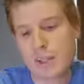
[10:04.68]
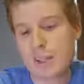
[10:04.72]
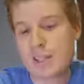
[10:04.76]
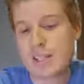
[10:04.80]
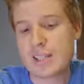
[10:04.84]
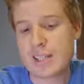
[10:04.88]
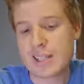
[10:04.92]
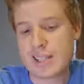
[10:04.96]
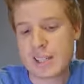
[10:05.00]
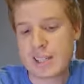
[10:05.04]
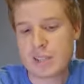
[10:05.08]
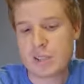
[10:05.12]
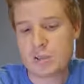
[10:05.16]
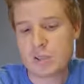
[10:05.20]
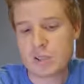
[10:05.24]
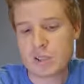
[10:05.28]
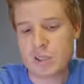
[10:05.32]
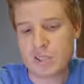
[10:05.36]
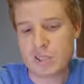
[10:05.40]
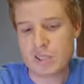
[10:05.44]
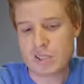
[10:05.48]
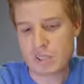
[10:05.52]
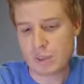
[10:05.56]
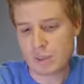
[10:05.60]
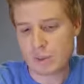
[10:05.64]
is it dangerous
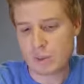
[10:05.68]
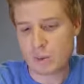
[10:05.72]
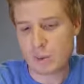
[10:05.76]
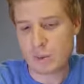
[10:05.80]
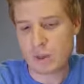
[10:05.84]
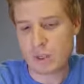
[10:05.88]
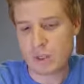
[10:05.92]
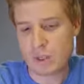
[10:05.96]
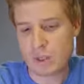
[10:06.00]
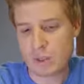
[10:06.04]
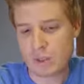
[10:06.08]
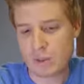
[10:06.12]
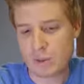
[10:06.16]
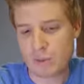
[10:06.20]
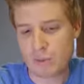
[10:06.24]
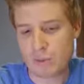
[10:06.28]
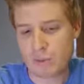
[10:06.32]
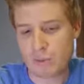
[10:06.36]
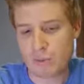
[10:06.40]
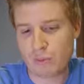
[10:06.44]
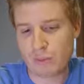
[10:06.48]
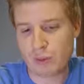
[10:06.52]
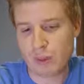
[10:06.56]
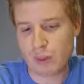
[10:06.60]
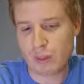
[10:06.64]
is a question of
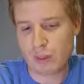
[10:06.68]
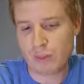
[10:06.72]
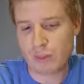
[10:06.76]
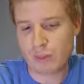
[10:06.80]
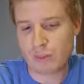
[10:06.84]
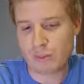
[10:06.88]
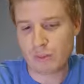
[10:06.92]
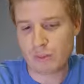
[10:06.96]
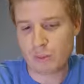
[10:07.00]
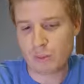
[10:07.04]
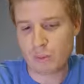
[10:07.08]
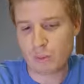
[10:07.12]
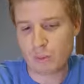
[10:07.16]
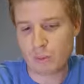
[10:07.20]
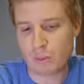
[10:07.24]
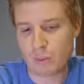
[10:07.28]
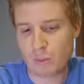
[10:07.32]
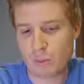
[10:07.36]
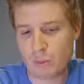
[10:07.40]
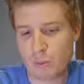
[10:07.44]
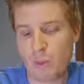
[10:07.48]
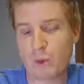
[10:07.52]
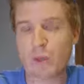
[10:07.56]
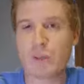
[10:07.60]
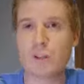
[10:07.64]

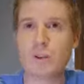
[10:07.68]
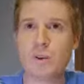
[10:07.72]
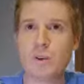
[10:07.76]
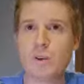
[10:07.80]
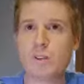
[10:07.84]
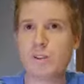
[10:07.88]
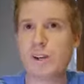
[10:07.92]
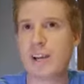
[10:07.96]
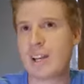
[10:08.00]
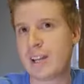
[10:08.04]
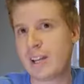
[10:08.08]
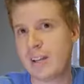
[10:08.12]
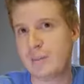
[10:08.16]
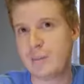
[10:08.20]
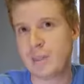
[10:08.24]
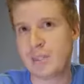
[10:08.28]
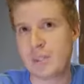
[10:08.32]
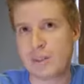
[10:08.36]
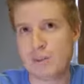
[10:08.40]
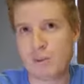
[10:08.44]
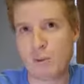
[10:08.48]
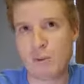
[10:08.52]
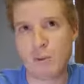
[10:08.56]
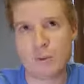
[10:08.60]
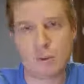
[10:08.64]
what you use your
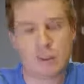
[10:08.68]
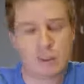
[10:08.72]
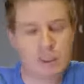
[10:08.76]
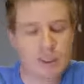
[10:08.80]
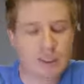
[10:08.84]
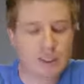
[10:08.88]
anonymity for,